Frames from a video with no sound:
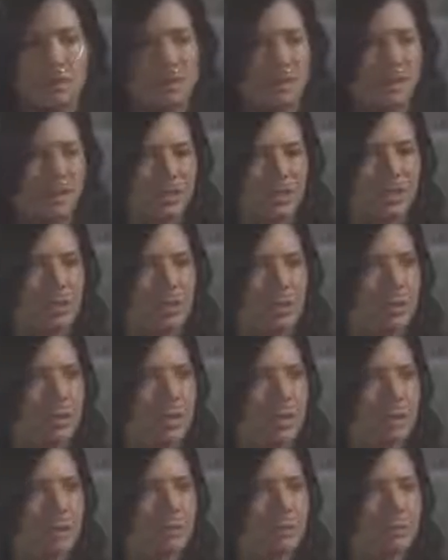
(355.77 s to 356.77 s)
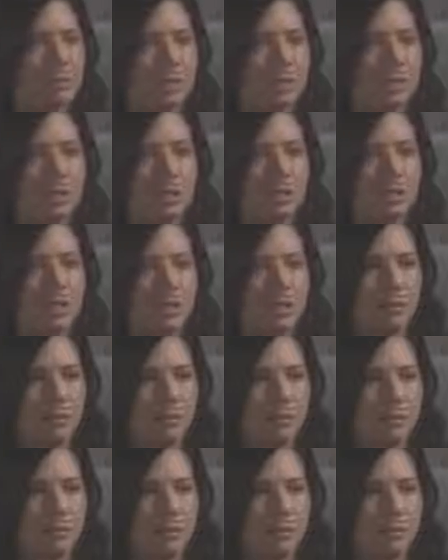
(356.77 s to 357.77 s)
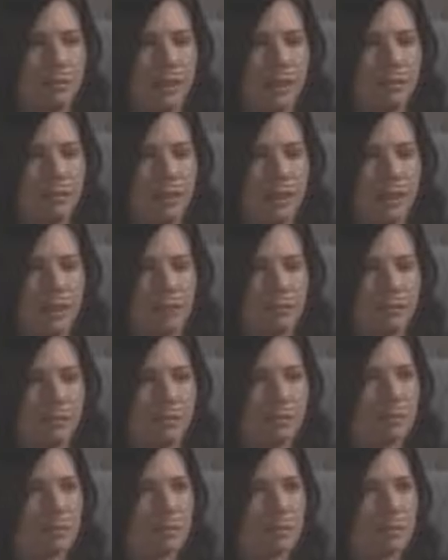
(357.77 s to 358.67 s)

Why did you do that? Why did you get between me and Rick?